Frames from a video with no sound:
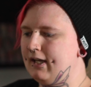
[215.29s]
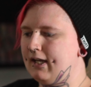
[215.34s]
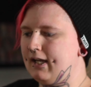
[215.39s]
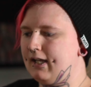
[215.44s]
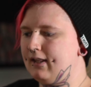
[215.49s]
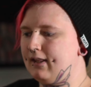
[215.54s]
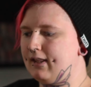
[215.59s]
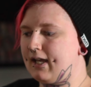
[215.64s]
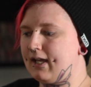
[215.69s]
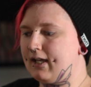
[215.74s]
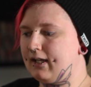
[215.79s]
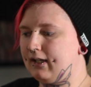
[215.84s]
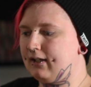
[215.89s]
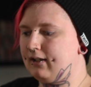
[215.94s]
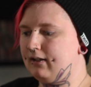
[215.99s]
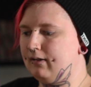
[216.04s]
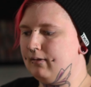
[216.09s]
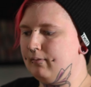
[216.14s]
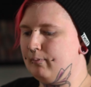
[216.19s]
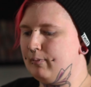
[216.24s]
and that
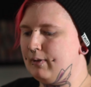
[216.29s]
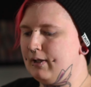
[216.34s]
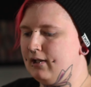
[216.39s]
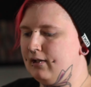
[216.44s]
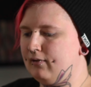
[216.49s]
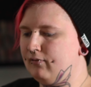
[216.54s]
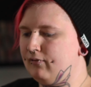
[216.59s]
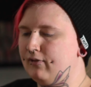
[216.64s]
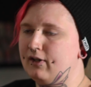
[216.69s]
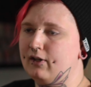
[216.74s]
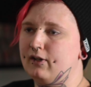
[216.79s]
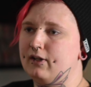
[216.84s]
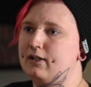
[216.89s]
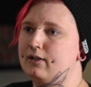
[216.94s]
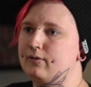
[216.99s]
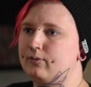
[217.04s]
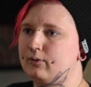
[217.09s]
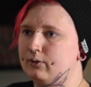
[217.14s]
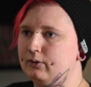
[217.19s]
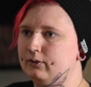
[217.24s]
can be very
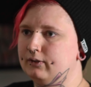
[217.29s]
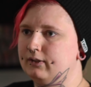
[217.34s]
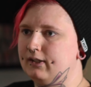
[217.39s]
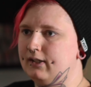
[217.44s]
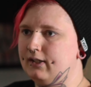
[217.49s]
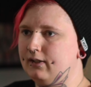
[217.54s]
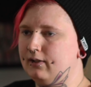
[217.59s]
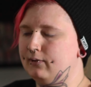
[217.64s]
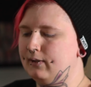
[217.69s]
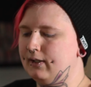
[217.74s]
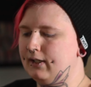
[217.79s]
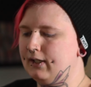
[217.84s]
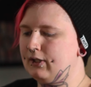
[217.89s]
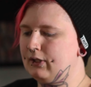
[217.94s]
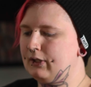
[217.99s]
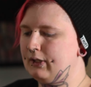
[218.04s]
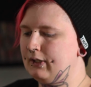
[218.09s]
difficult to deal with.